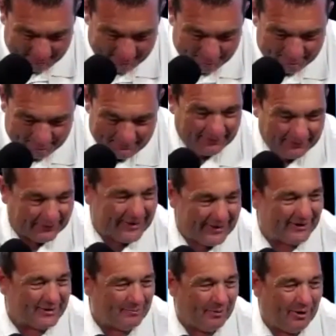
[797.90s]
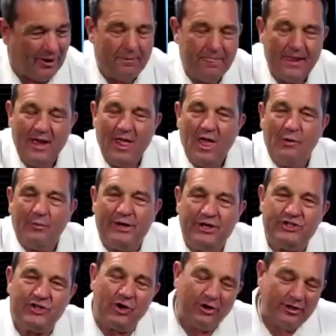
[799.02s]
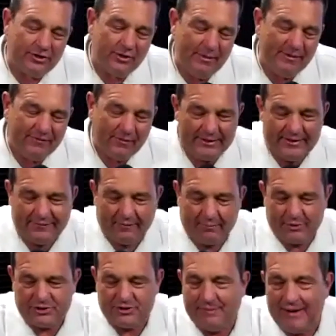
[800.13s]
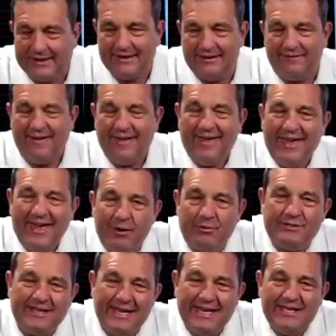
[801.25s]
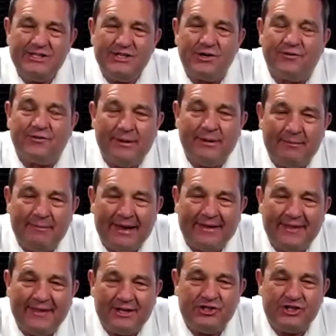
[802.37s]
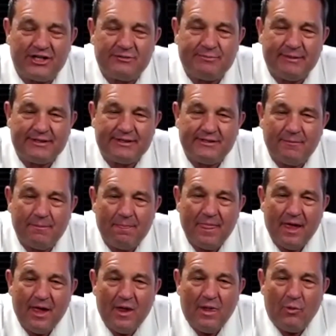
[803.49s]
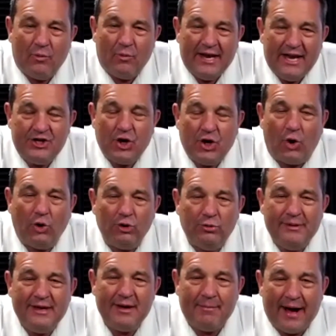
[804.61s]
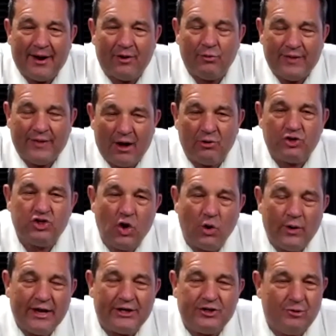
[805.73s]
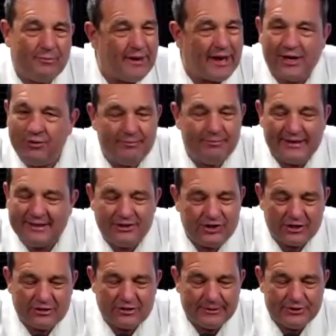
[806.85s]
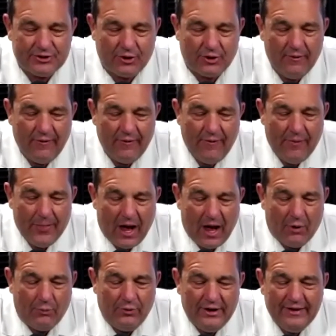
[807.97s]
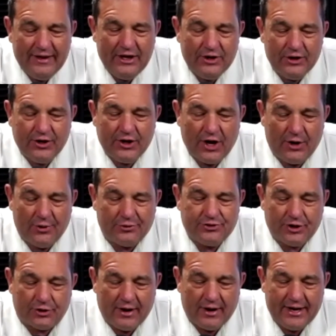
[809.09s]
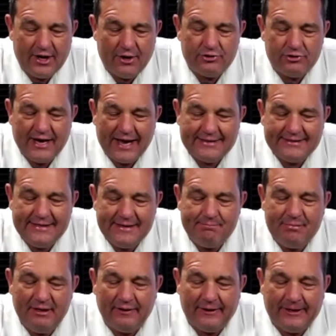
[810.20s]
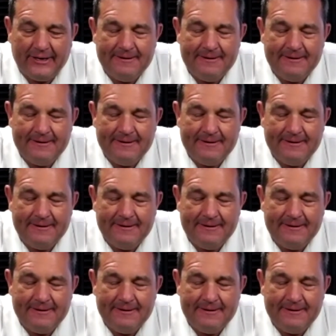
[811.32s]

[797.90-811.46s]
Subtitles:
looking at the ball. When he showed it to me from a different perspective, it was easier for me to make the adjustments. When he told me about it without showing it to me, I couldn't make the adjustment. So a really good coach, a great coach, has the ability